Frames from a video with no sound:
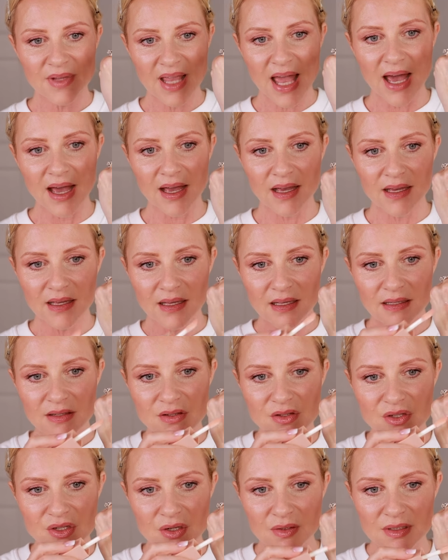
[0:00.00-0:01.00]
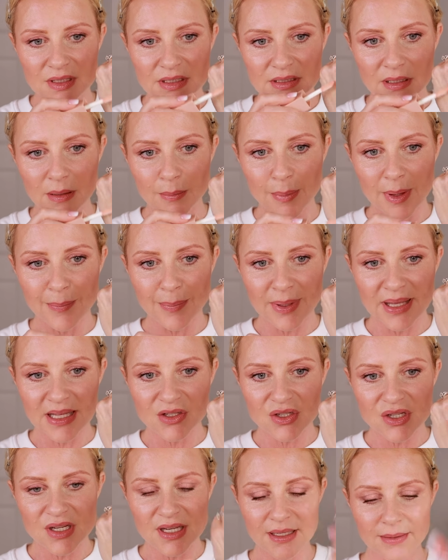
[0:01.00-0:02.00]
yeah, it shows a little bit
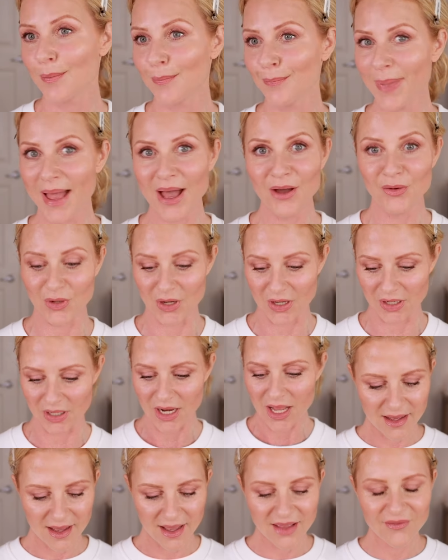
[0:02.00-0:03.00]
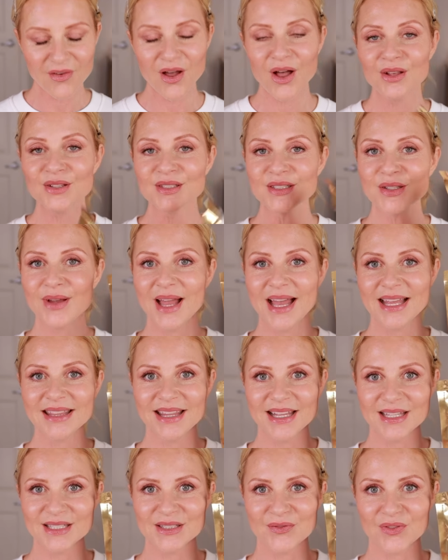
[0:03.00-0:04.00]
peachy powder. I've also
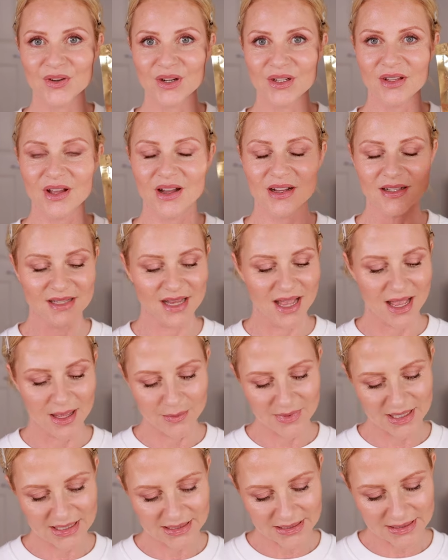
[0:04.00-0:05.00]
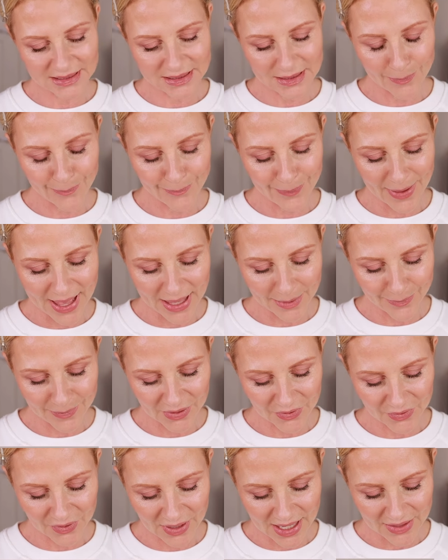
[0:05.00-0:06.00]
had this for a long time. This is the Pat
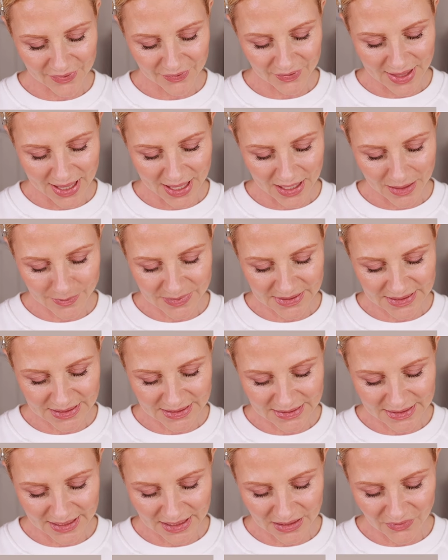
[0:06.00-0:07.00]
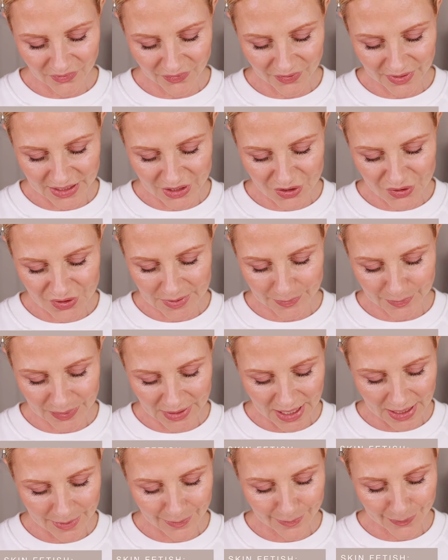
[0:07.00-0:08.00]
McGrath Labs Skin Finish
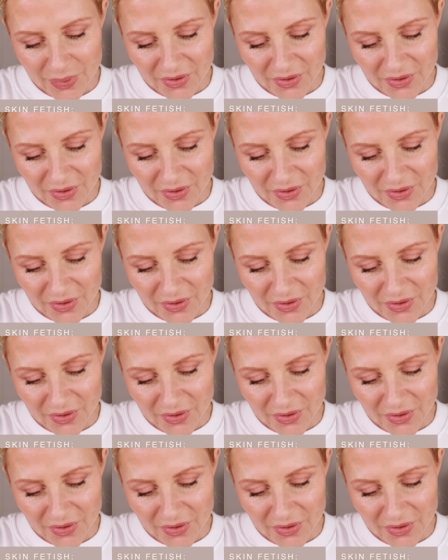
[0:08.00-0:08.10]
Sublime